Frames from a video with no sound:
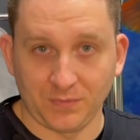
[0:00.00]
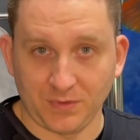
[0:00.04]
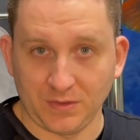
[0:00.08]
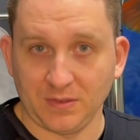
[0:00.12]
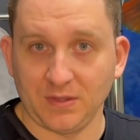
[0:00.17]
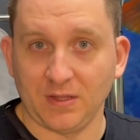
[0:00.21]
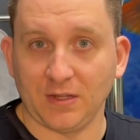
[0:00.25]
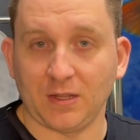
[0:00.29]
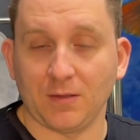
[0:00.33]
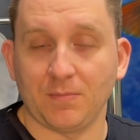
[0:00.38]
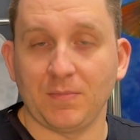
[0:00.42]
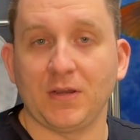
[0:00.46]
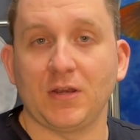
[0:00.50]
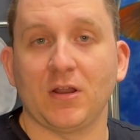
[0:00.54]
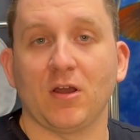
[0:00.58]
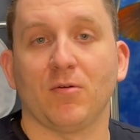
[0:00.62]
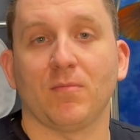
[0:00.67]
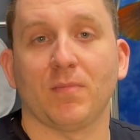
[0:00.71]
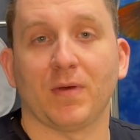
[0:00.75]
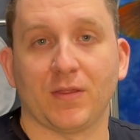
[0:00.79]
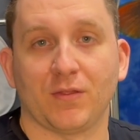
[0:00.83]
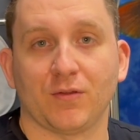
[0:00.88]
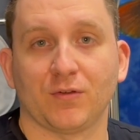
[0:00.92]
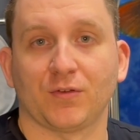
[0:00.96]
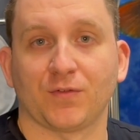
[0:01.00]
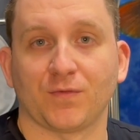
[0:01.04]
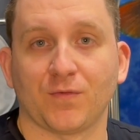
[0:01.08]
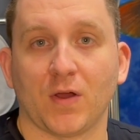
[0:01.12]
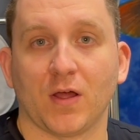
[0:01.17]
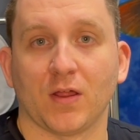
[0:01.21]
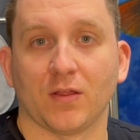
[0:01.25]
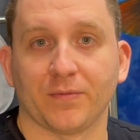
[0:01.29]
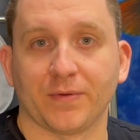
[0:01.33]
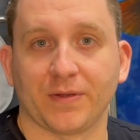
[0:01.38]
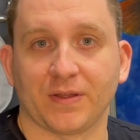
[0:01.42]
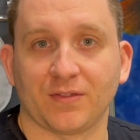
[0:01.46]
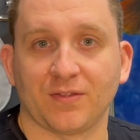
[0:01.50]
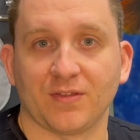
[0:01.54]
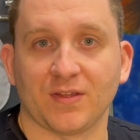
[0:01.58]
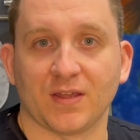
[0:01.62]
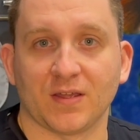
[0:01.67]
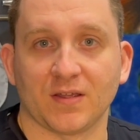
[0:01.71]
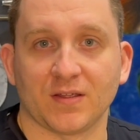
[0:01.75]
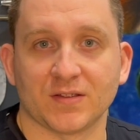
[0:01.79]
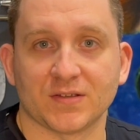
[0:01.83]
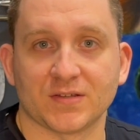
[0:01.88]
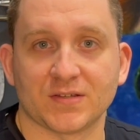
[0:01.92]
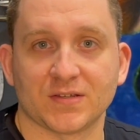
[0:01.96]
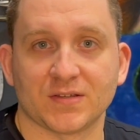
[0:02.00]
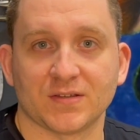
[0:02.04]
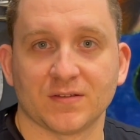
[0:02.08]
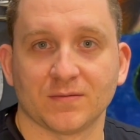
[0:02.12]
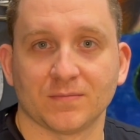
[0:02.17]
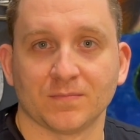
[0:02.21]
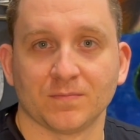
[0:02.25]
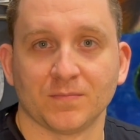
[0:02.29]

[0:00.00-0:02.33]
It can be known by those following things.